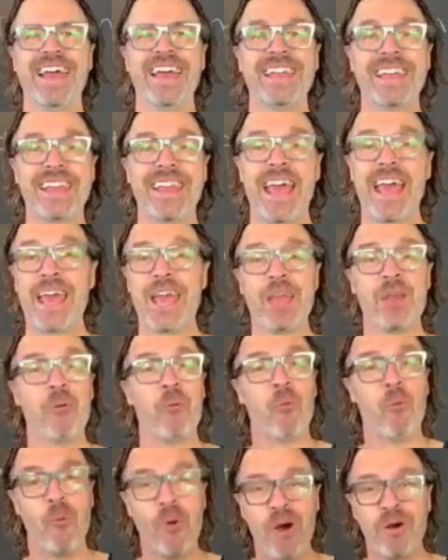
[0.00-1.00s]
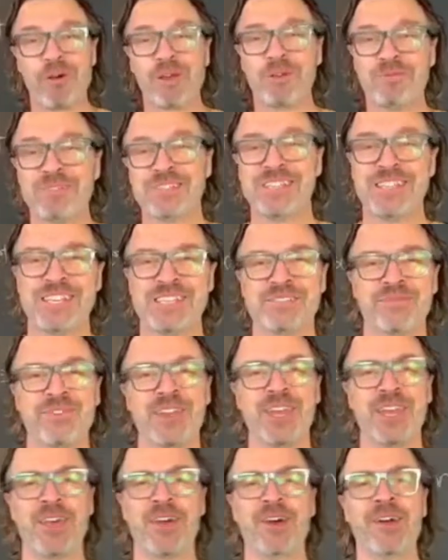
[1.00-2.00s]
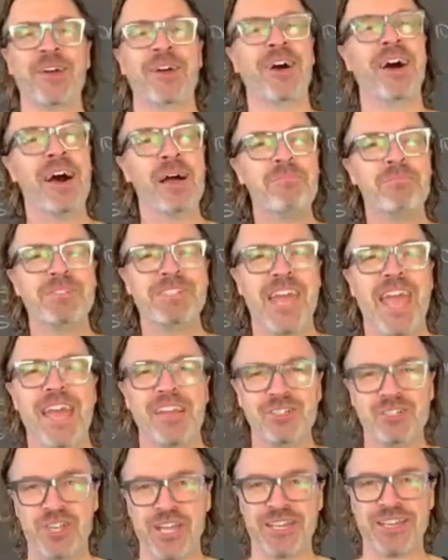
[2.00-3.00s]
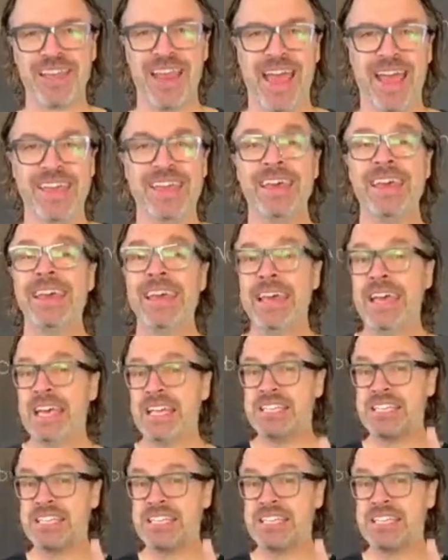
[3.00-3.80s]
G'day, welcome to this video. I'm Jedynak.